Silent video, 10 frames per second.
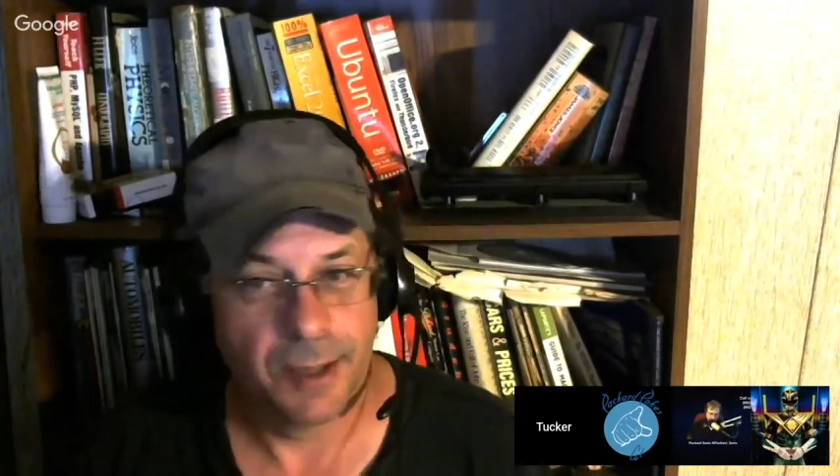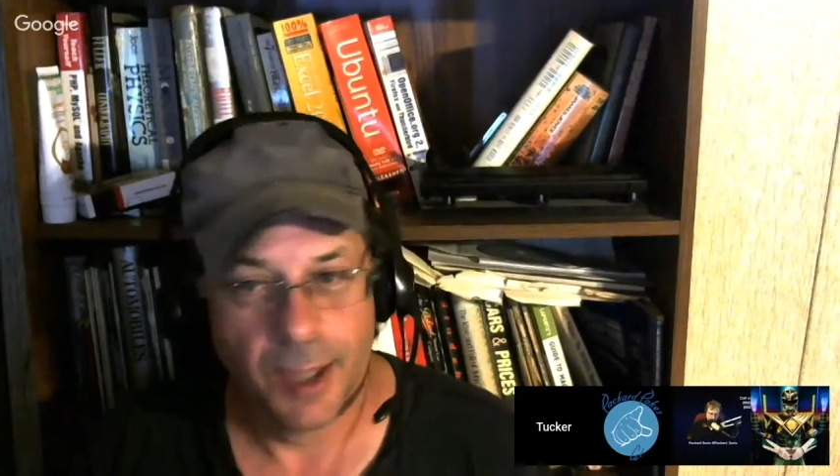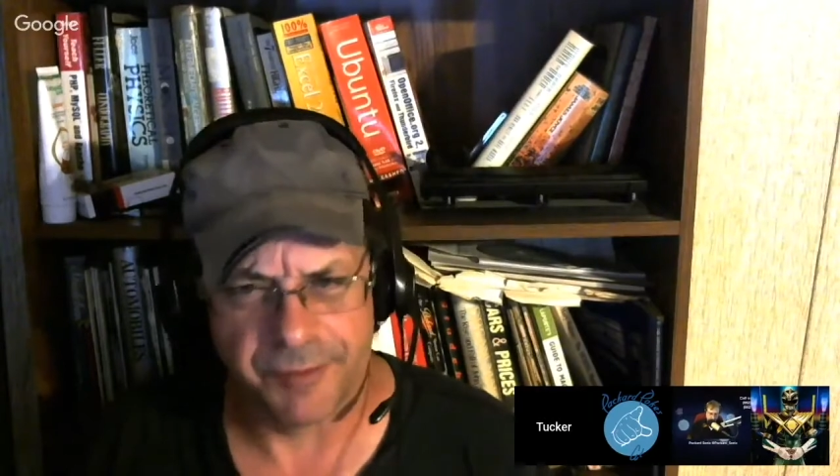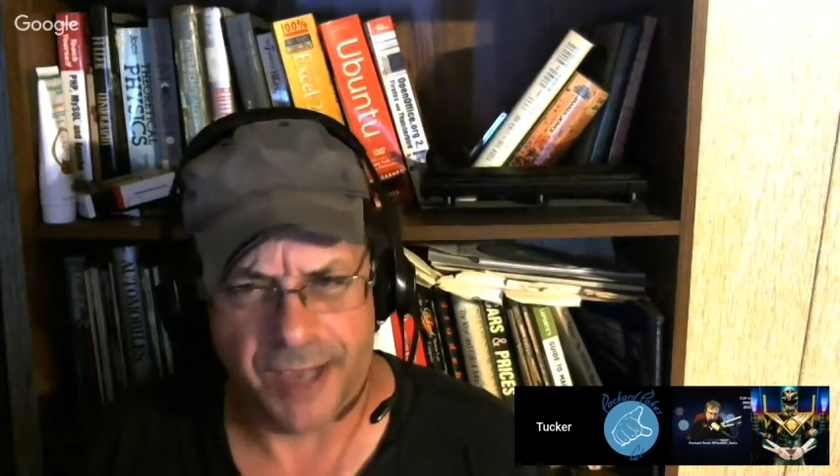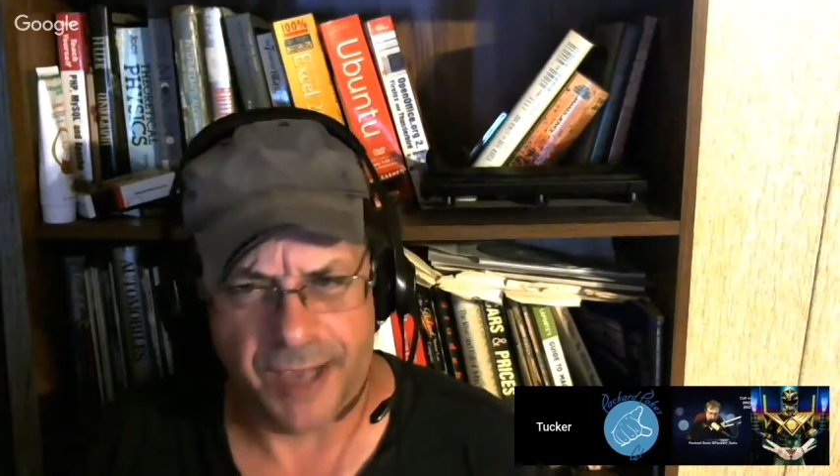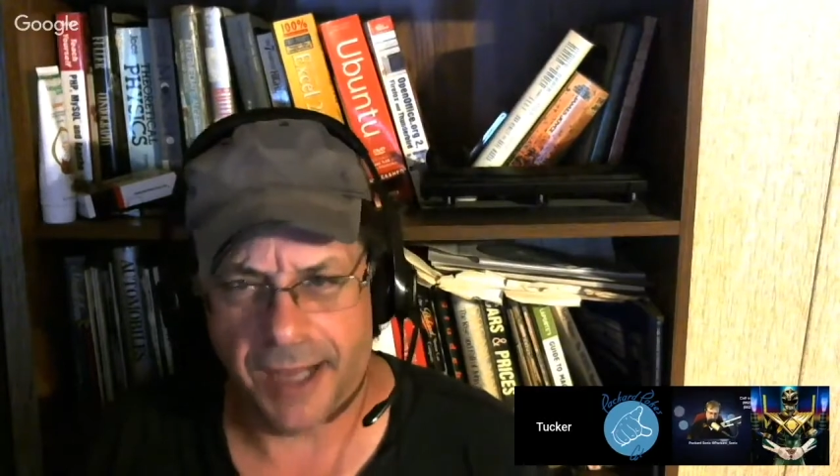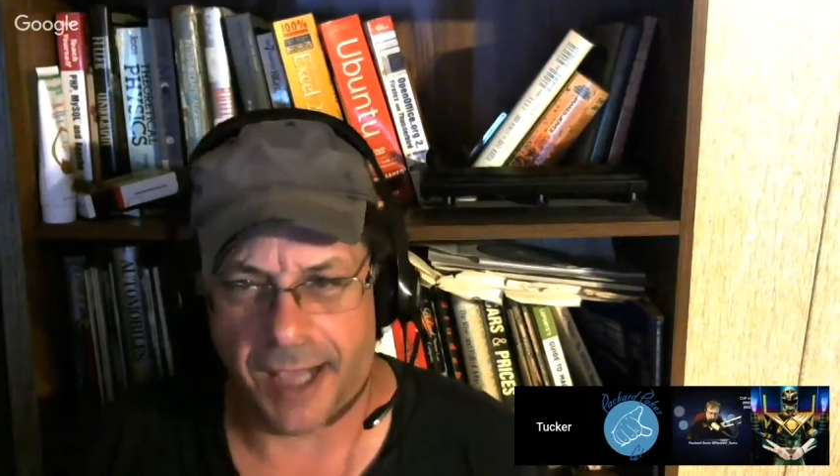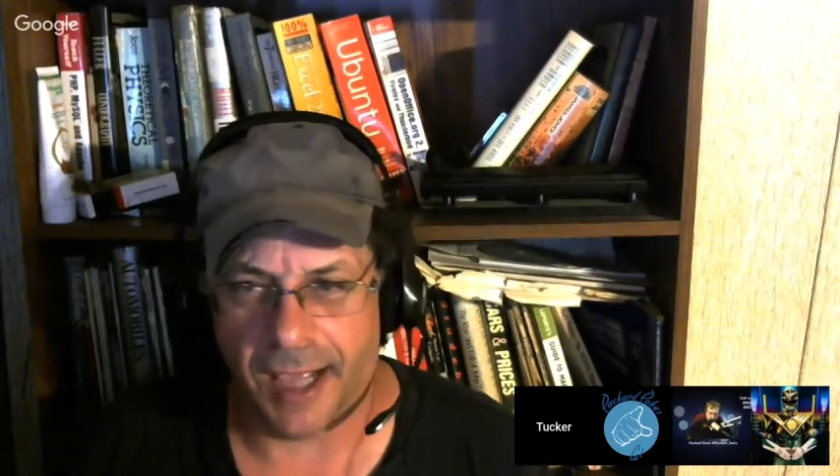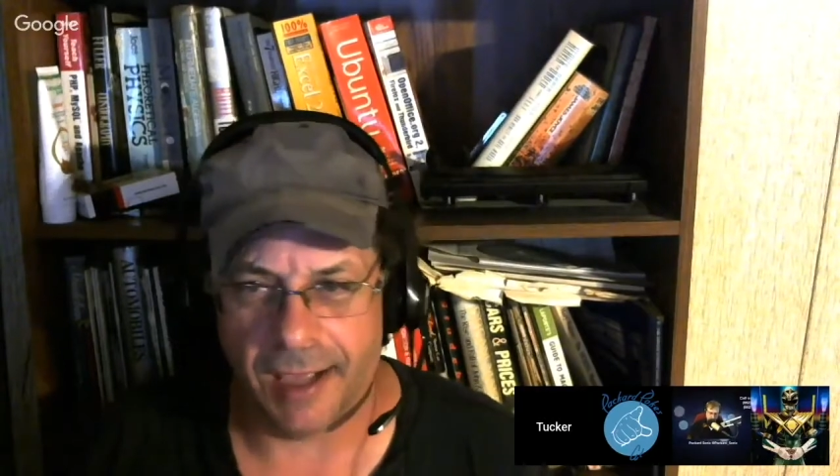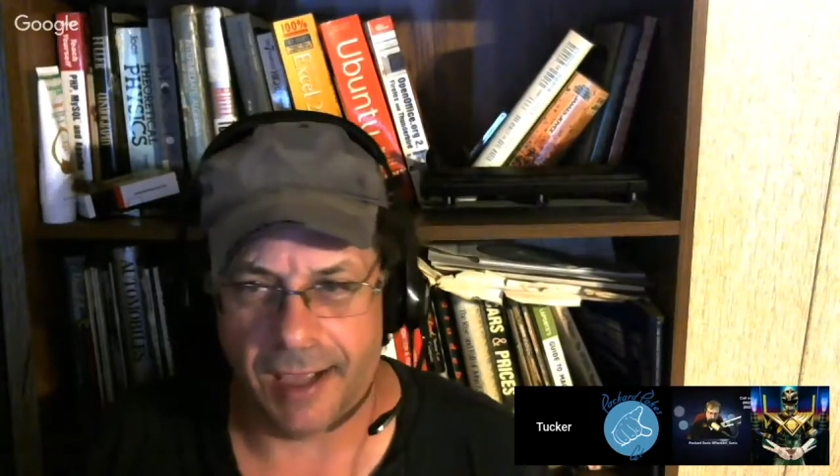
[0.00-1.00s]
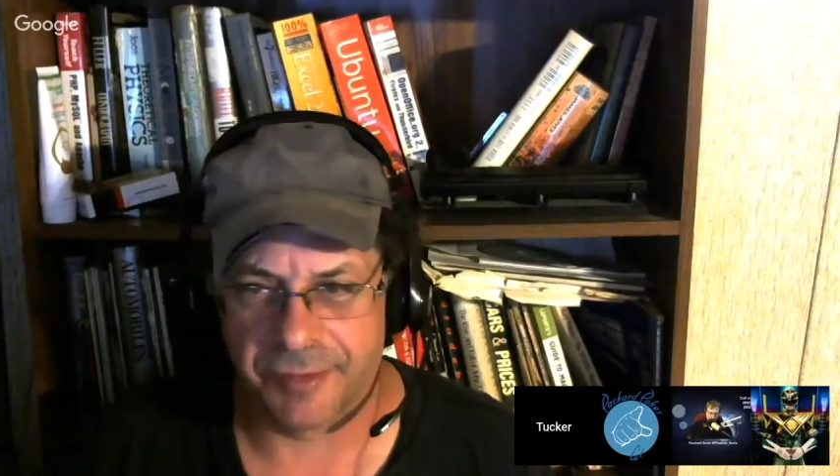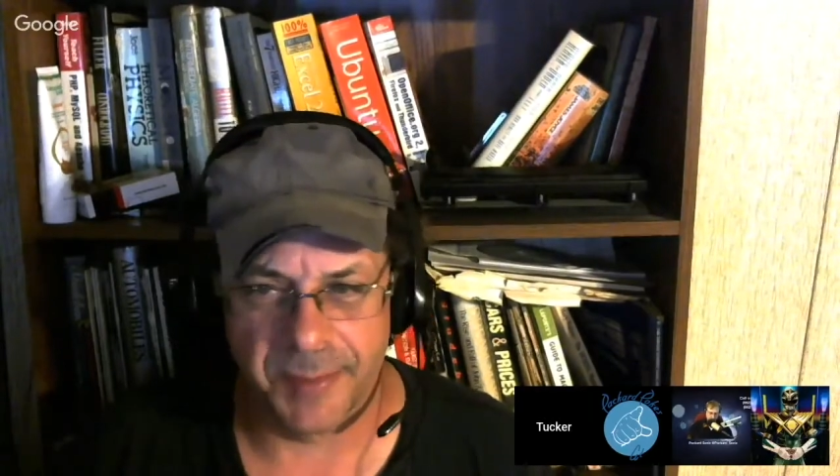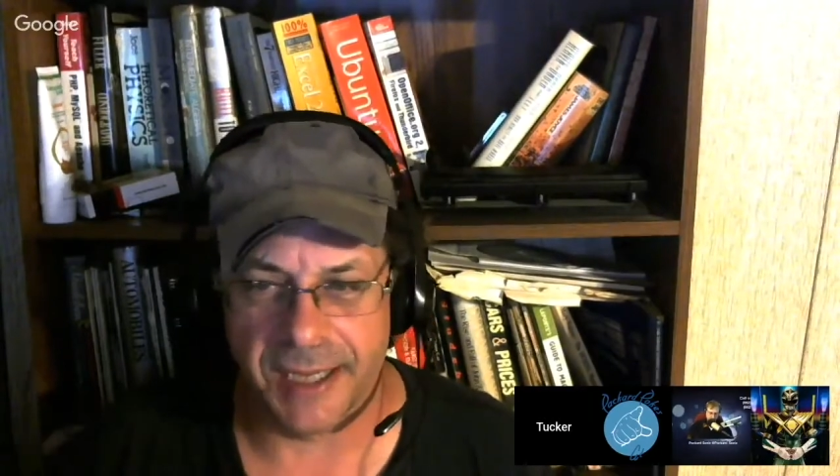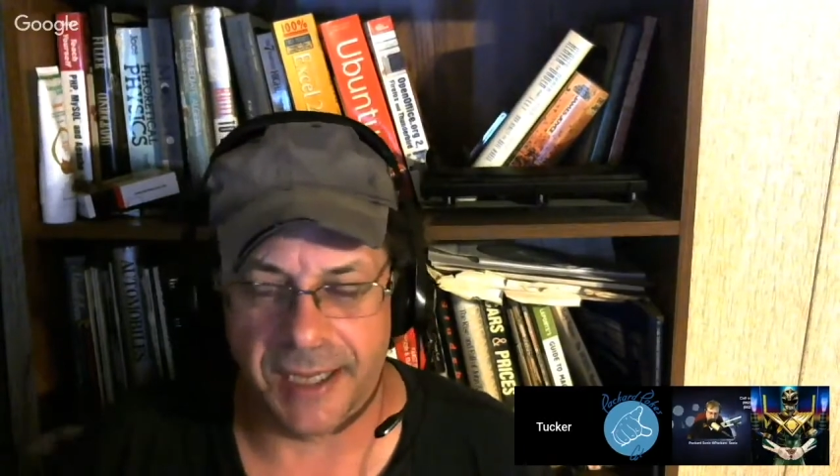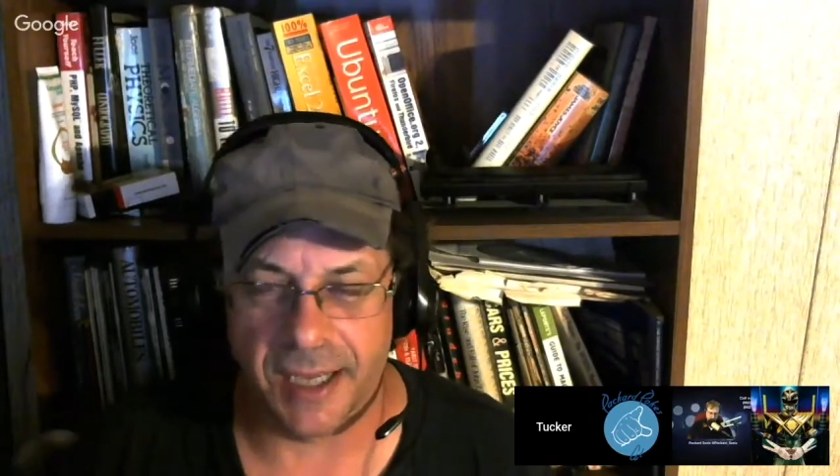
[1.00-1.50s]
we've got to have as many